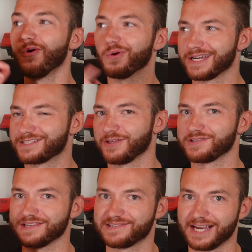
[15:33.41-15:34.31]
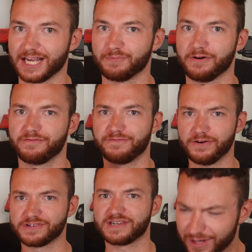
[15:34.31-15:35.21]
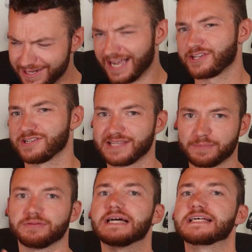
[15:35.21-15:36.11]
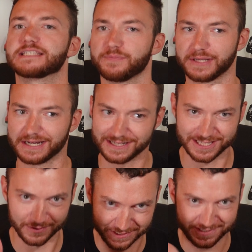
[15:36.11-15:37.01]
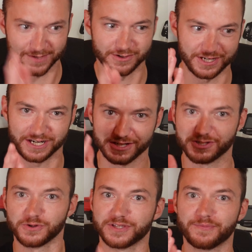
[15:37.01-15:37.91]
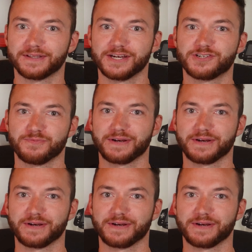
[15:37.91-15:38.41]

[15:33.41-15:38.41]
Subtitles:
We'll get to those in a second, but first, we need to actually just like play something and see what the Steam Machine can do with emulation,